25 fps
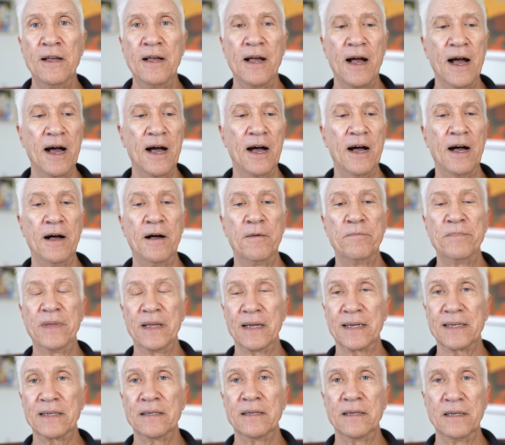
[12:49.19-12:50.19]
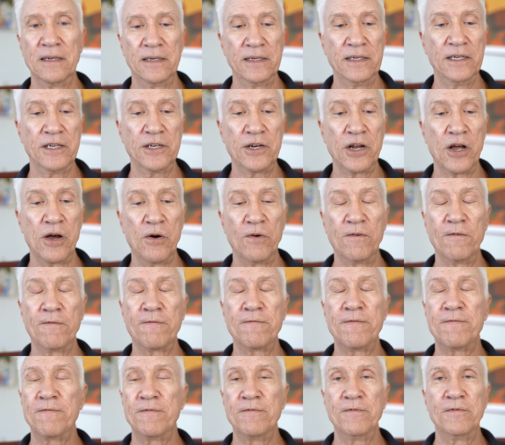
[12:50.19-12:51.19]

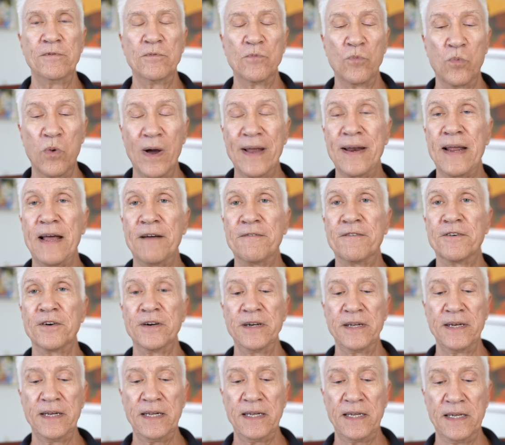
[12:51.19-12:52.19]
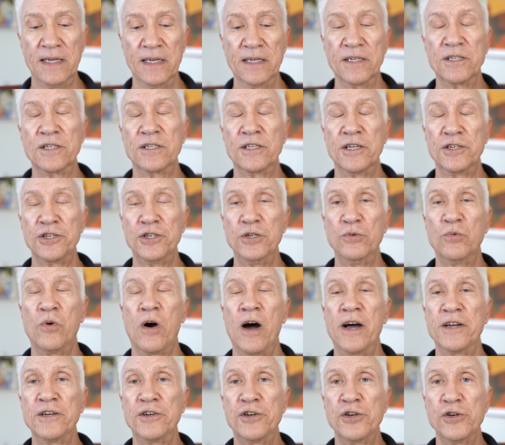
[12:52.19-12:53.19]
whatever it is that you
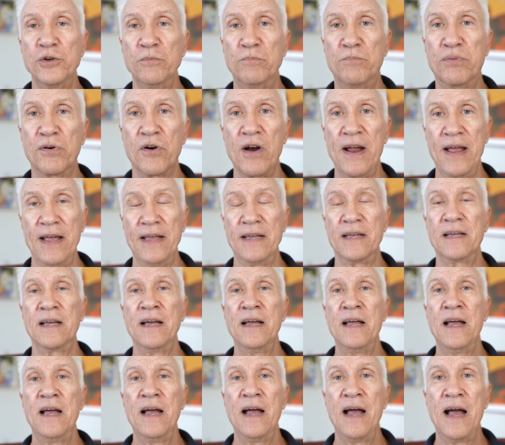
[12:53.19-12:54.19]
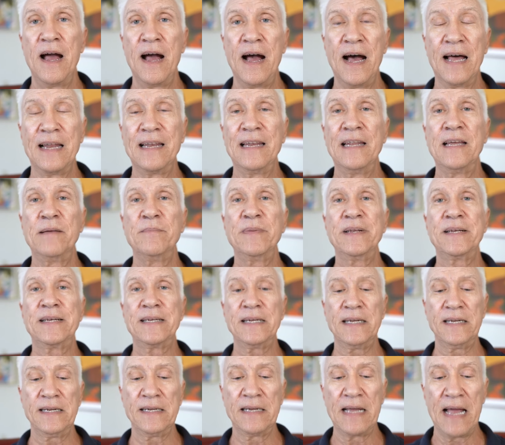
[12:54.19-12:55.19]
want to break, a
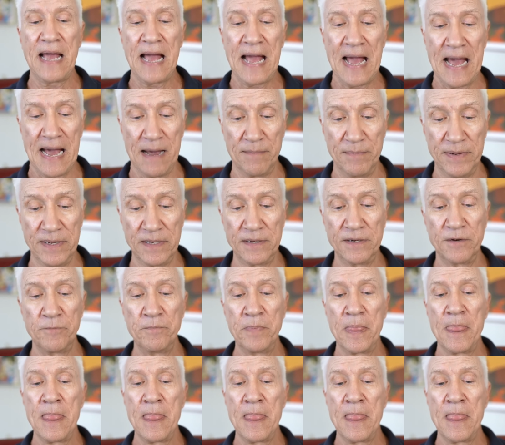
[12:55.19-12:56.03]
limiting habit.